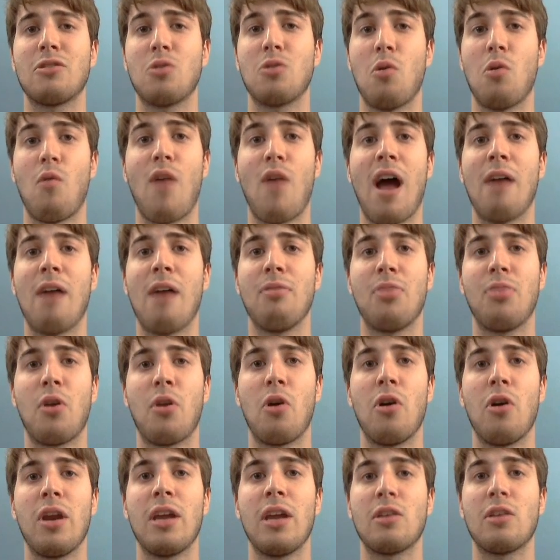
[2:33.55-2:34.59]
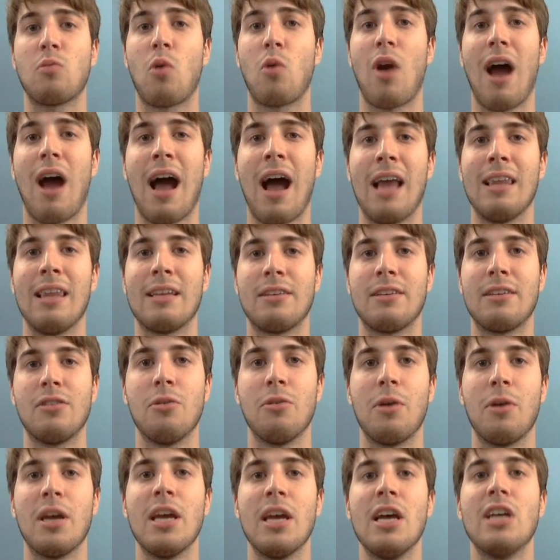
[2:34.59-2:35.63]
to around 30 is where I like to
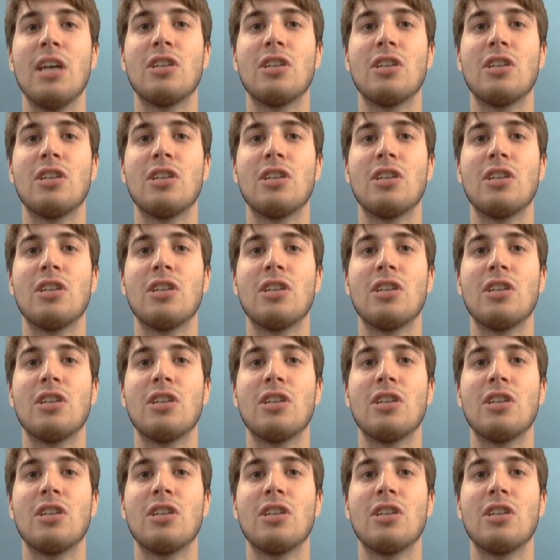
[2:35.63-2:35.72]
do it.